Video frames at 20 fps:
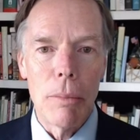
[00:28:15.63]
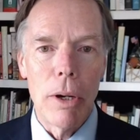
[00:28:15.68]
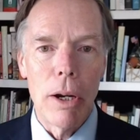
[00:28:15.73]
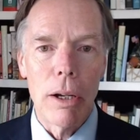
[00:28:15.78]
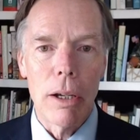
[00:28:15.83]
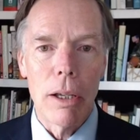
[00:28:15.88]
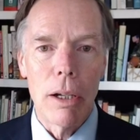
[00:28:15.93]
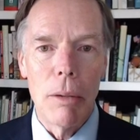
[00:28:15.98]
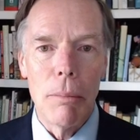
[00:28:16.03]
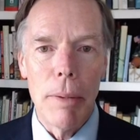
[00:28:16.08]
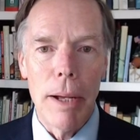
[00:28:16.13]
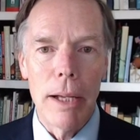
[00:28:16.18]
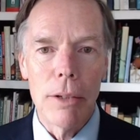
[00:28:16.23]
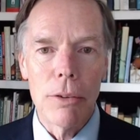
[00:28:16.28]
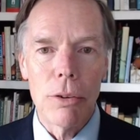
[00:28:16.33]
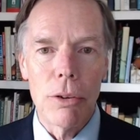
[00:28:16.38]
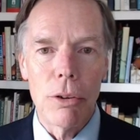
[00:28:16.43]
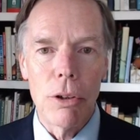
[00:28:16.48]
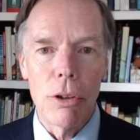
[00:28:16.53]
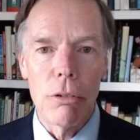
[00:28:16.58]
the American
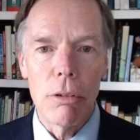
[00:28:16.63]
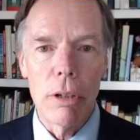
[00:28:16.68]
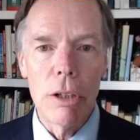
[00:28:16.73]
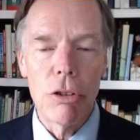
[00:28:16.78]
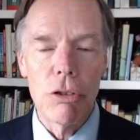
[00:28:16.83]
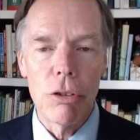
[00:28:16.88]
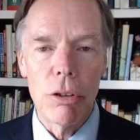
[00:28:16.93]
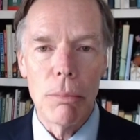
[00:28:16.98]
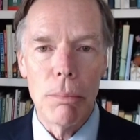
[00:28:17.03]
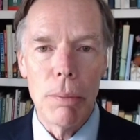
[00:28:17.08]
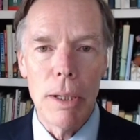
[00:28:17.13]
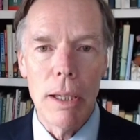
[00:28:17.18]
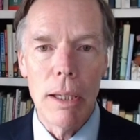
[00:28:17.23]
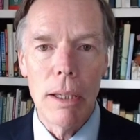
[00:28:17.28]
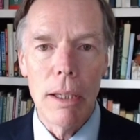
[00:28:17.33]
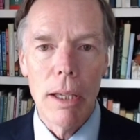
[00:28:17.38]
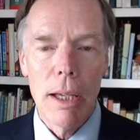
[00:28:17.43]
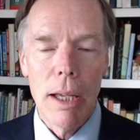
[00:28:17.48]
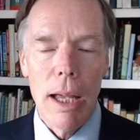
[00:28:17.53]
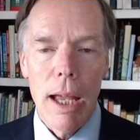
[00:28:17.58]
ambassador in Greece should
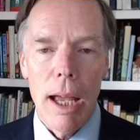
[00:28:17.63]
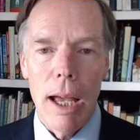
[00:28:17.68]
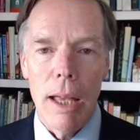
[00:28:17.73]
be.